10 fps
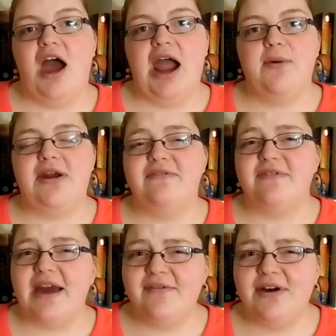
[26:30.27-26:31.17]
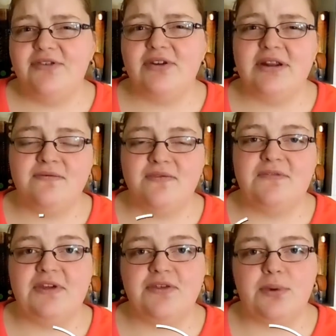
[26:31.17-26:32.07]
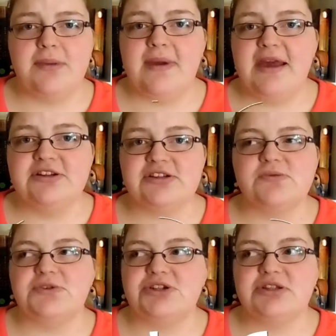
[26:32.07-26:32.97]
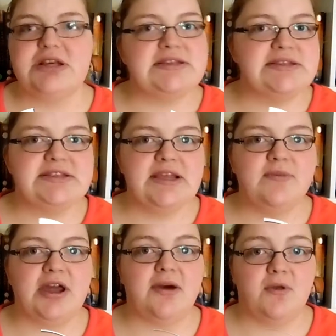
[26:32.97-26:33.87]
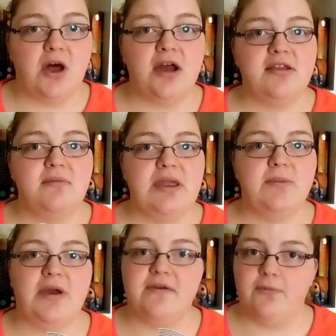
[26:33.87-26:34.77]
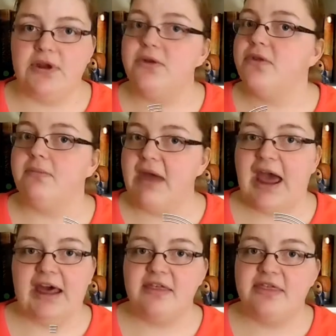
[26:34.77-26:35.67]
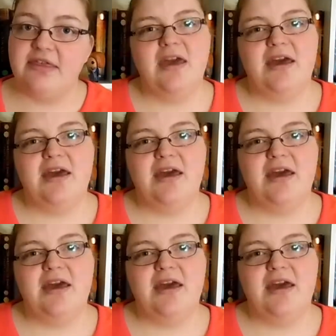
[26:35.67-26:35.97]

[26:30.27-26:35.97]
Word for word: I read 553 pages, which doesn't seem like a lot to me, but if we do the math,